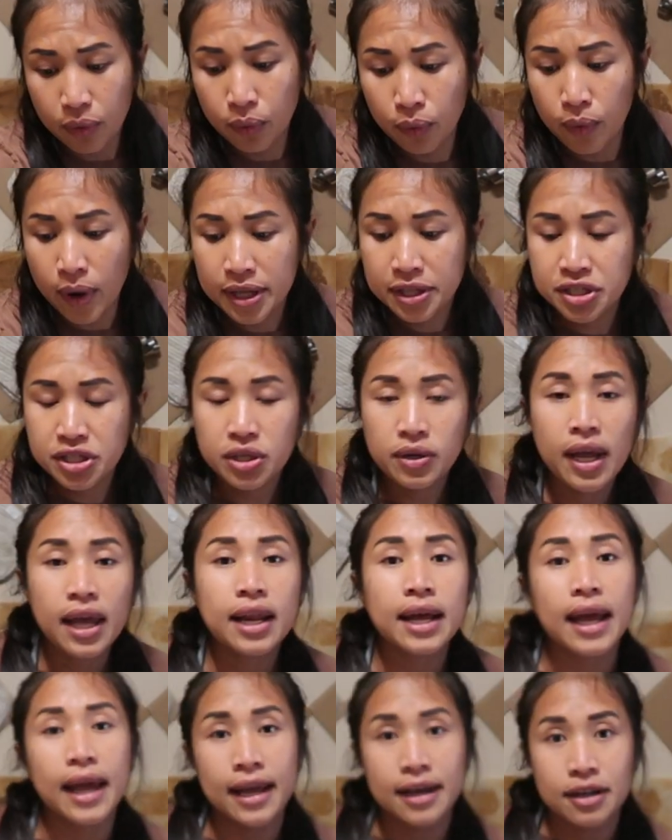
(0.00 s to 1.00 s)
Once you
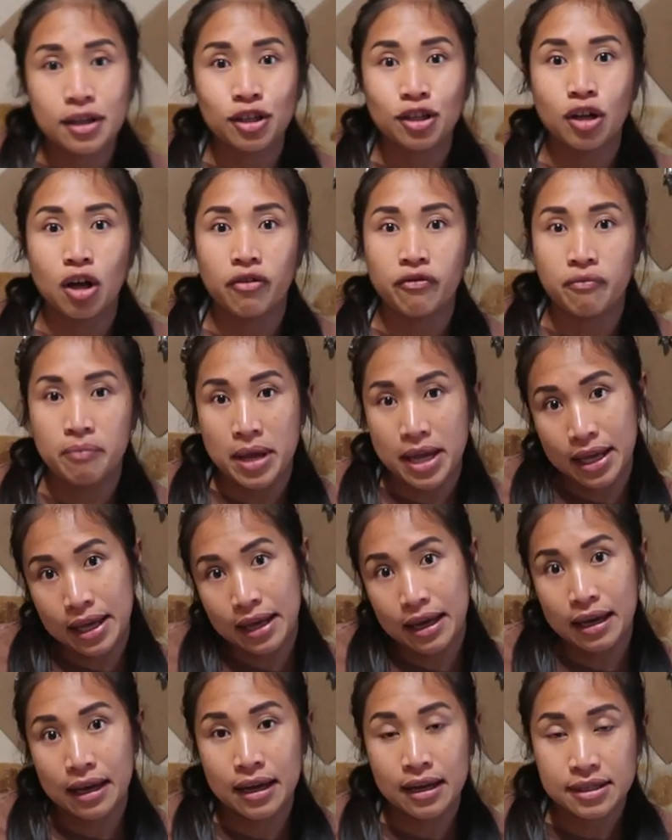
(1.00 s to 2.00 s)
get a handle of
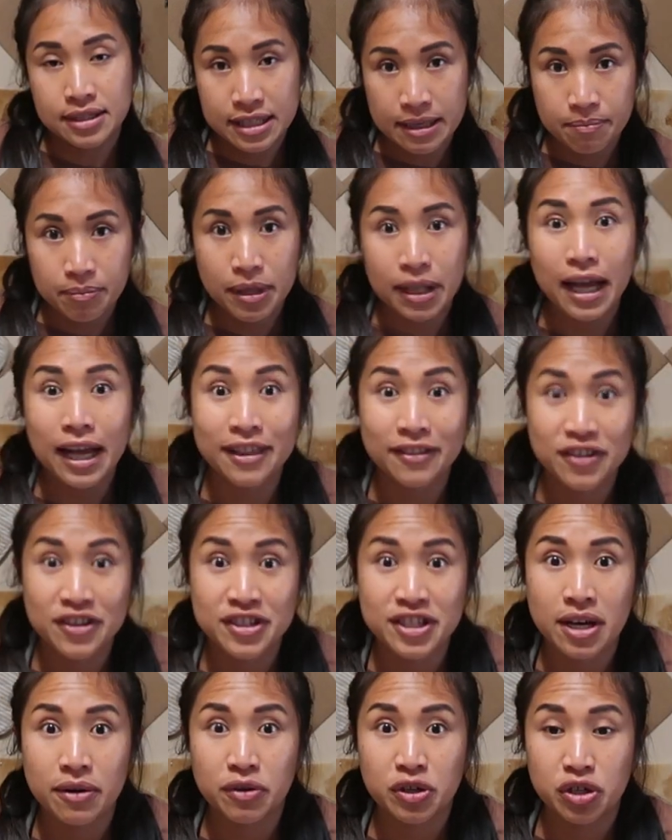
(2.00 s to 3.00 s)
making a simple country
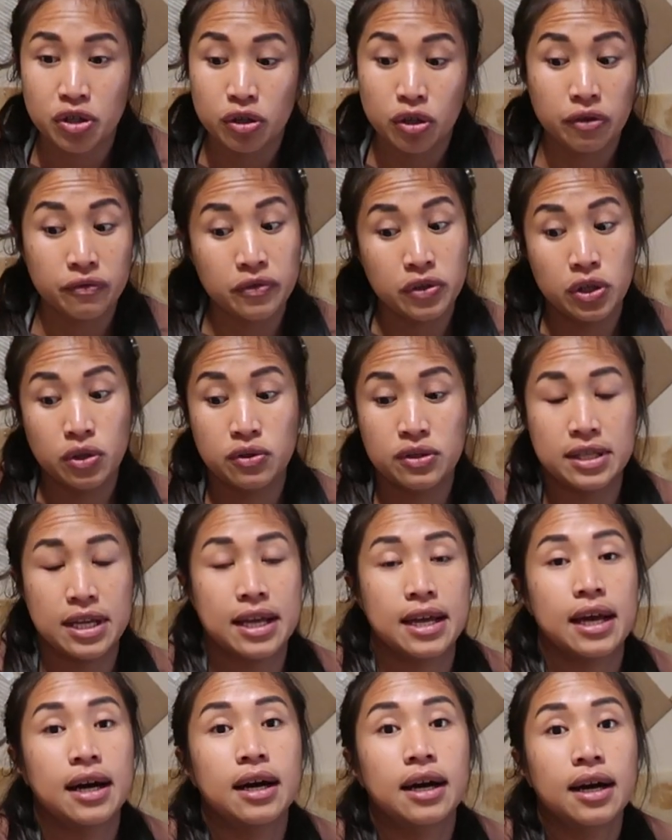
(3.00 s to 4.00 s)
sourdough loaf
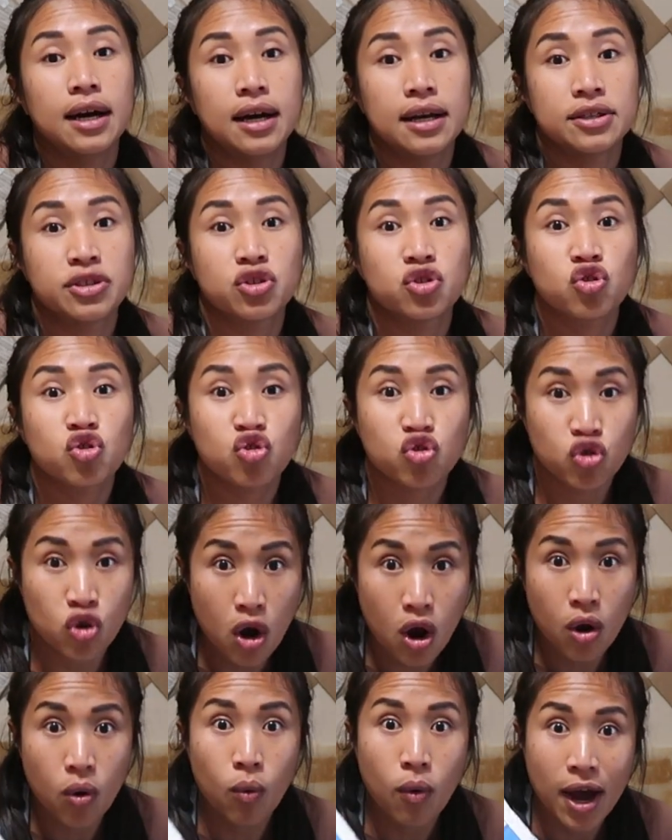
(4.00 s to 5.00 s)
using a
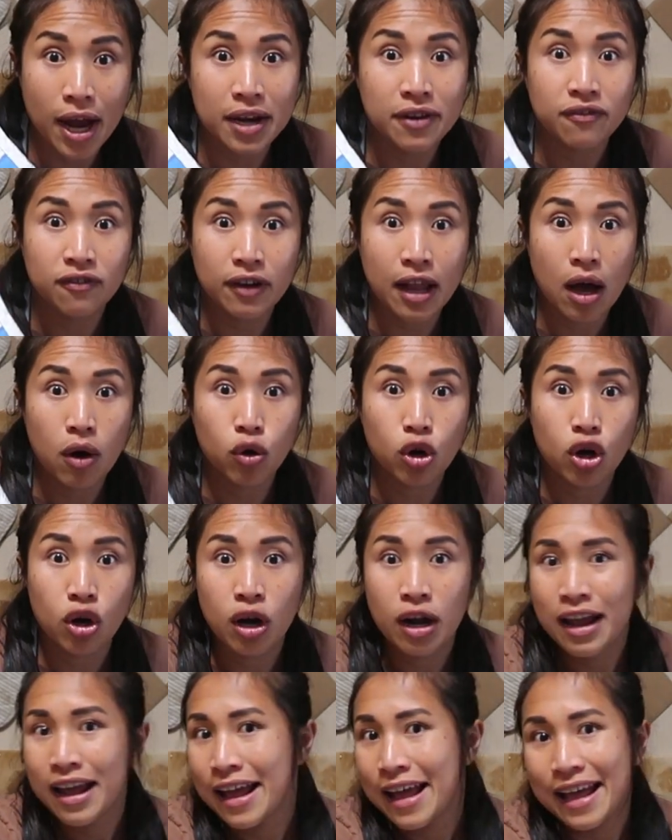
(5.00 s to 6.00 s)
strong white
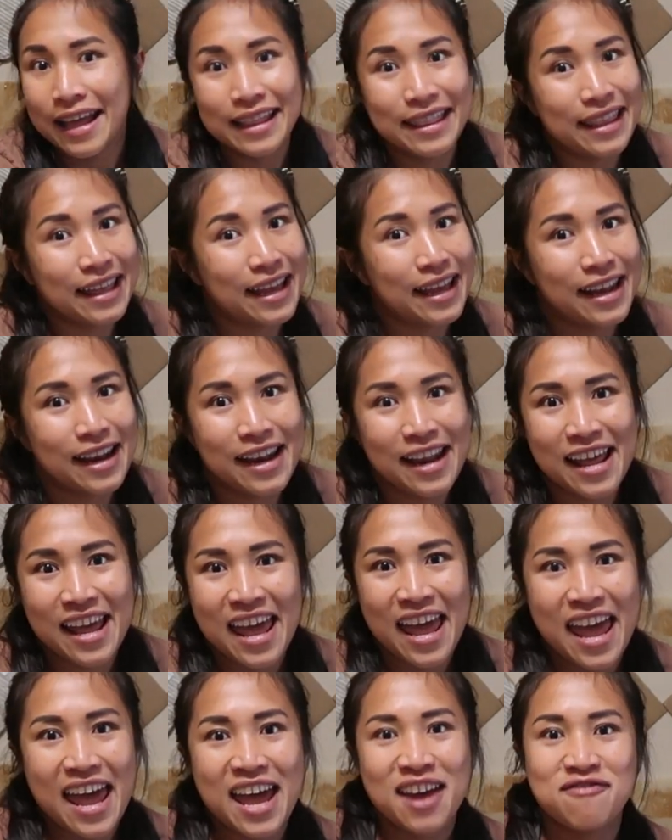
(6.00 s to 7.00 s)
flour, then
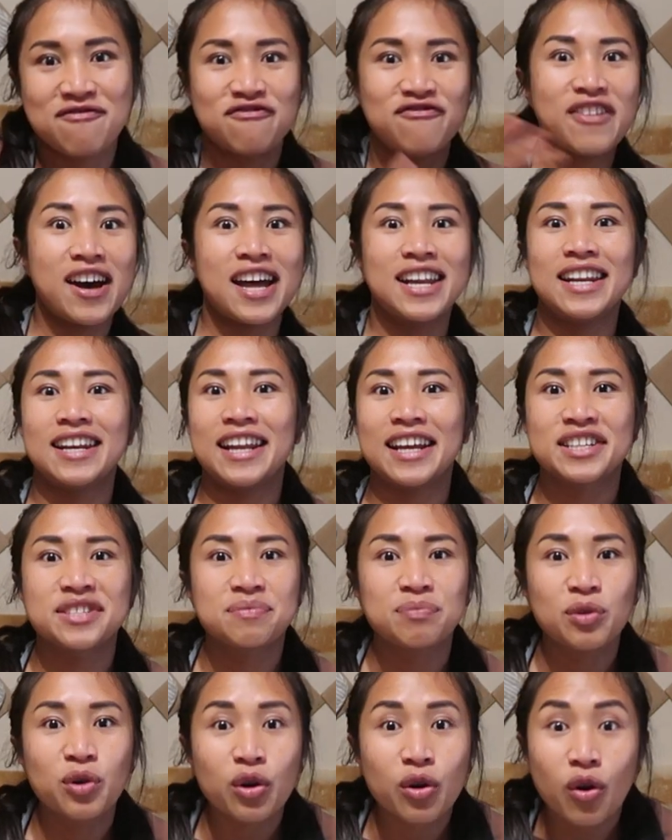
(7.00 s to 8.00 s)
have fun and
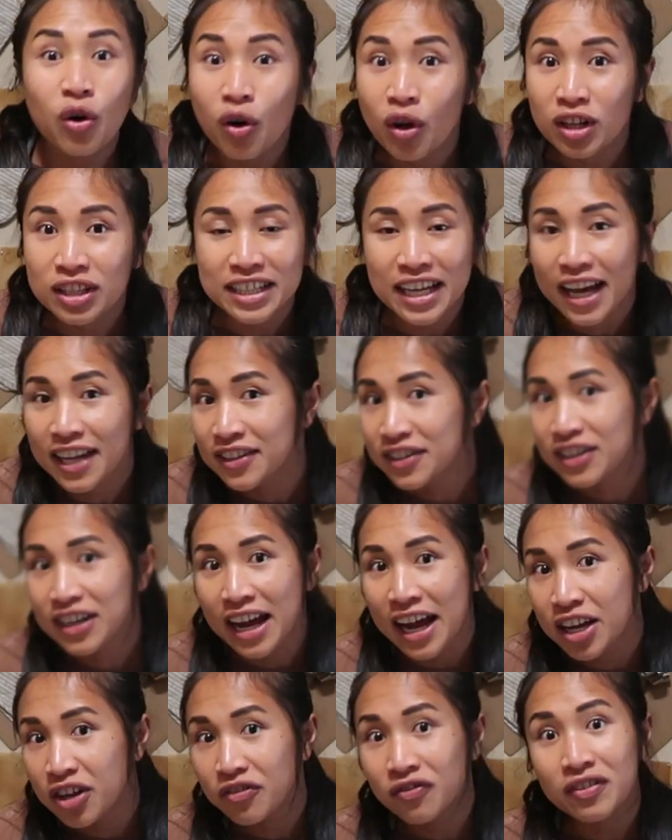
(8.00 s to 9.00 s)
explore all the other
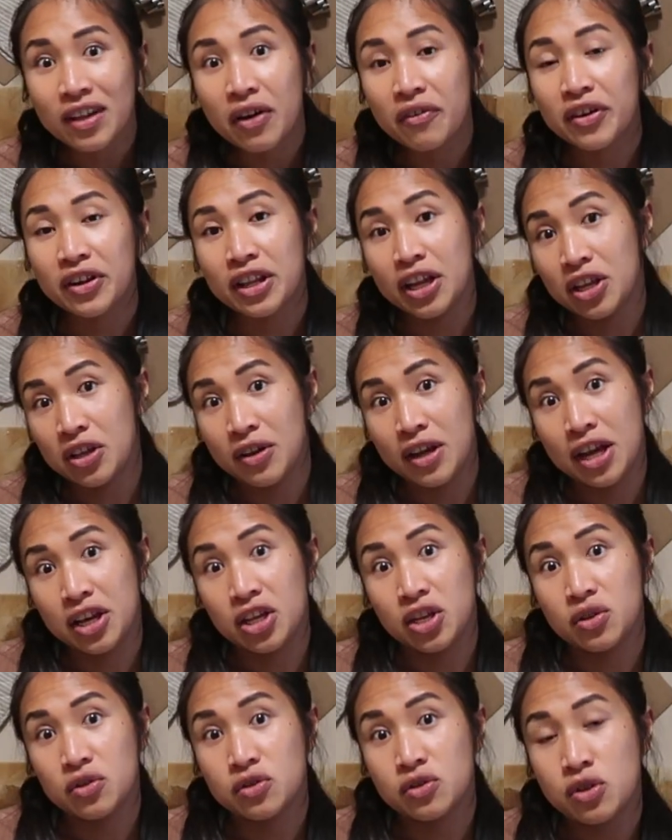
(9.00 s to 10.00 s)
kind of flour that you
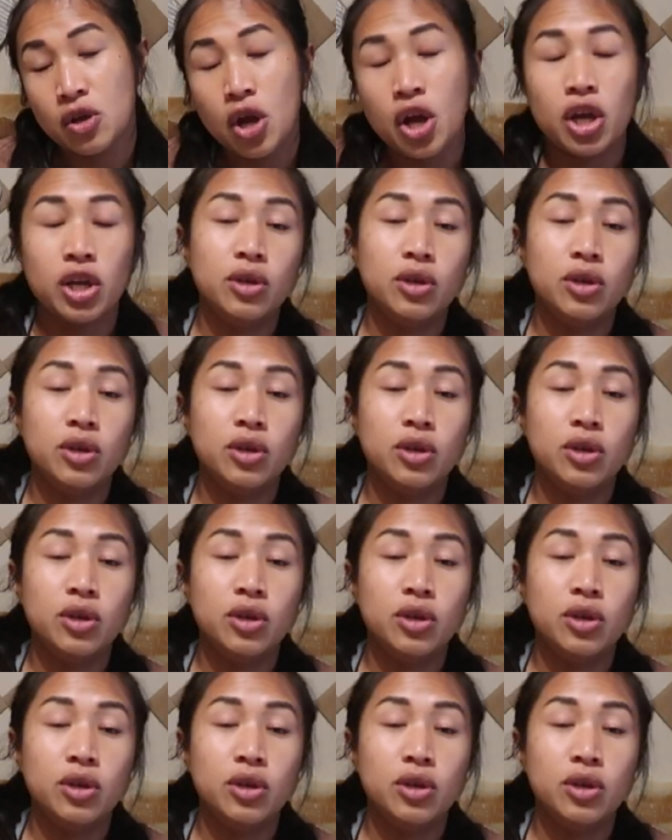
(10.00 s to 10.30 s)
can use.